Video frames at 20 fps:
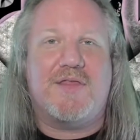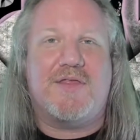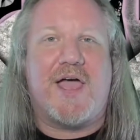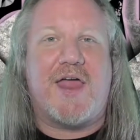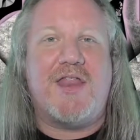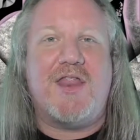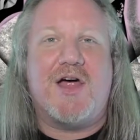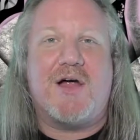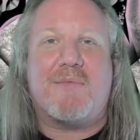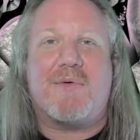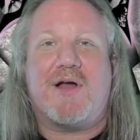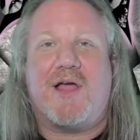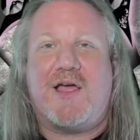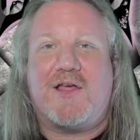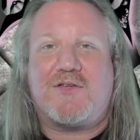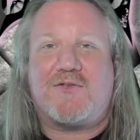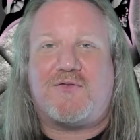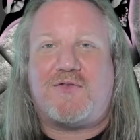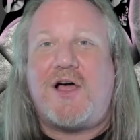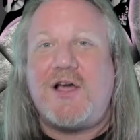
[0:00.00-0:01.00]
That number
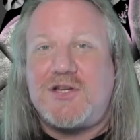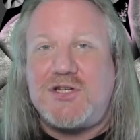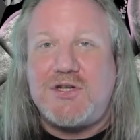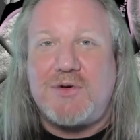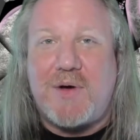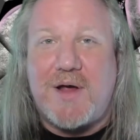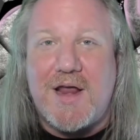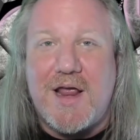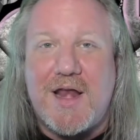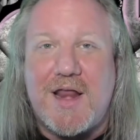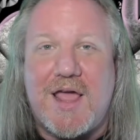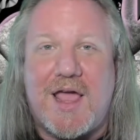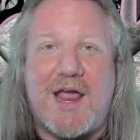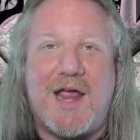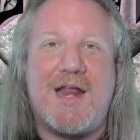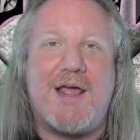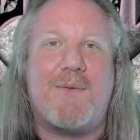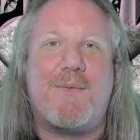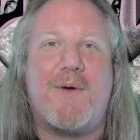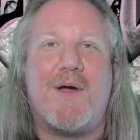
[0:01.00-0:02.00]
has fluctuated
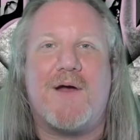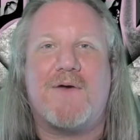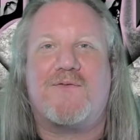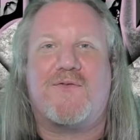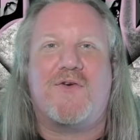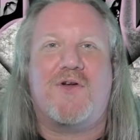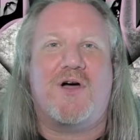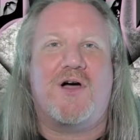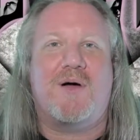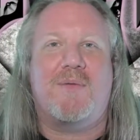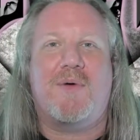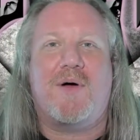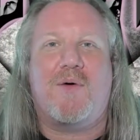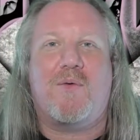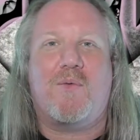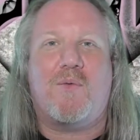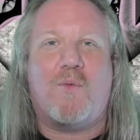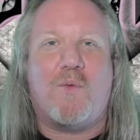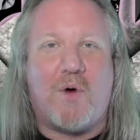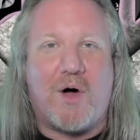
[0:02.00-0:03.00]
anywhere from
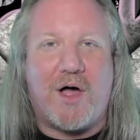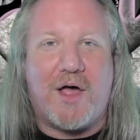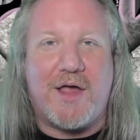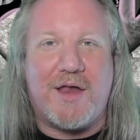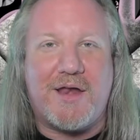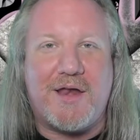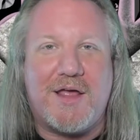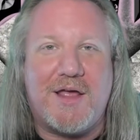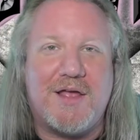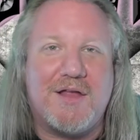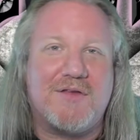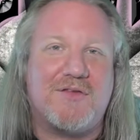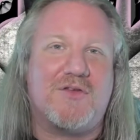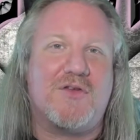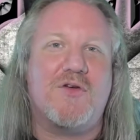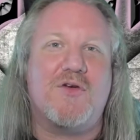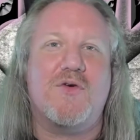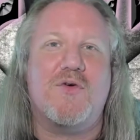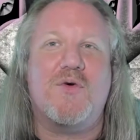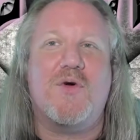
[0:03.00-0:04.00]
1
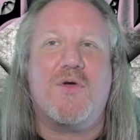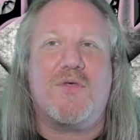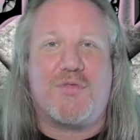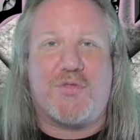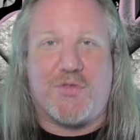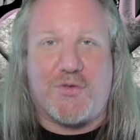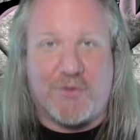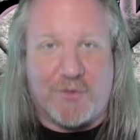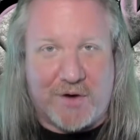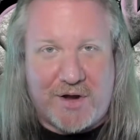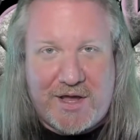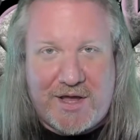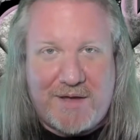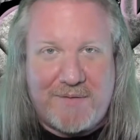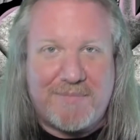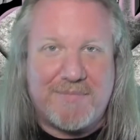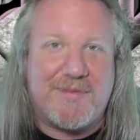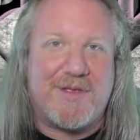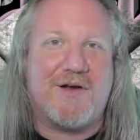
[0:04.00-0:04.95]
to 3.